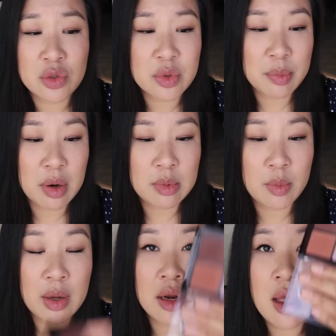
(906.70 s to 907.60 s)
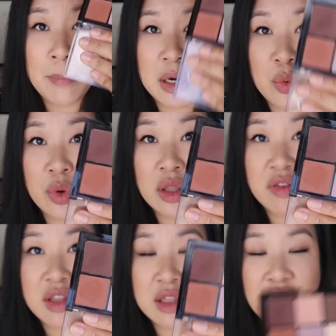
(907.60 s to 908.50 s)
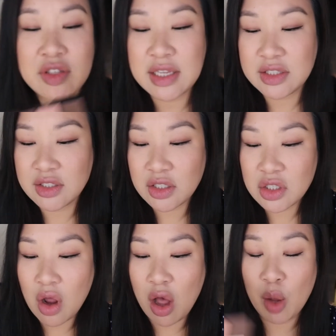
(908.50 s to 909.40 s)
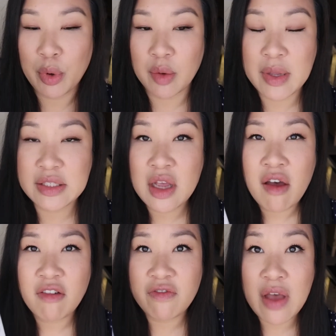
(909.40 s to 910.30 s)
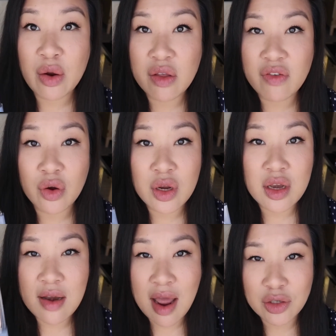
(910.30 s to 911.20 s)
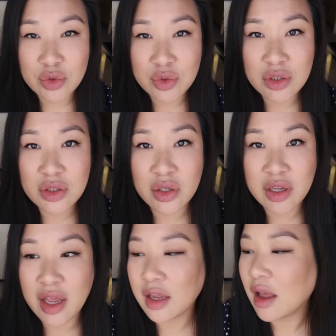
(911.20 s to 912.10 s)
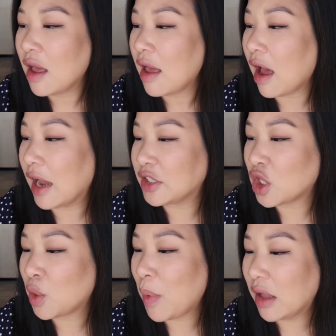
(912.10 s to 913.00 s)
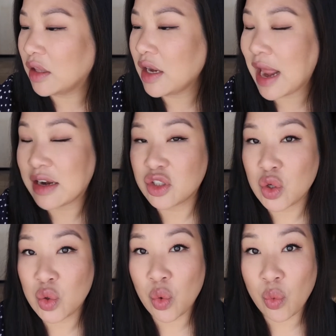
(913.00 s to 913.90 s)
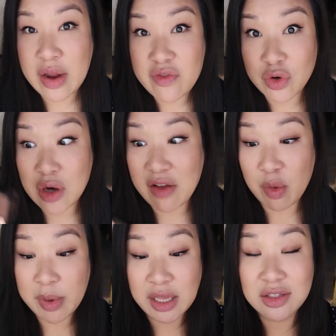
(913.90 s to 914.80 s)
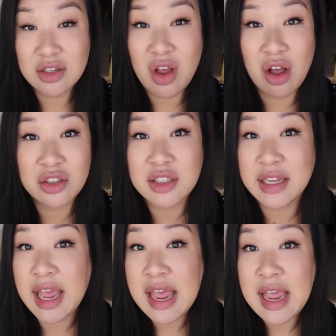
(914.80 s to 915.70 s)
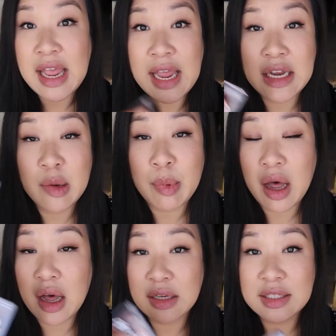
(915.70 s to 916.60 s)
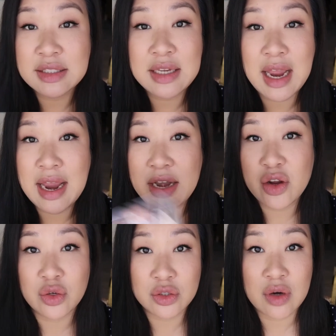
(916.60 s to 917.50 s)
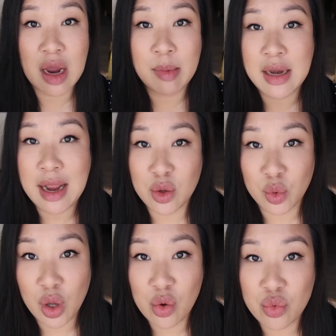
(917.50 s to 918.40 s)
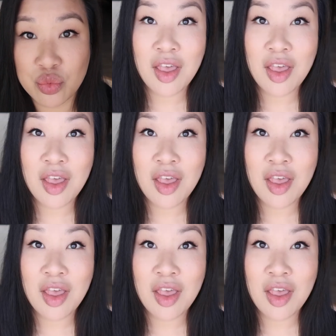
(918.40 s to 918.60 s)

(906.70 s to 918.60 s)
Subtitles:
do with the purple one, but I really love this. It's such an all-purpose, very natural looking eyeshadow palette, and it's great for travel because it's all just like in a box and you just grab it and you go.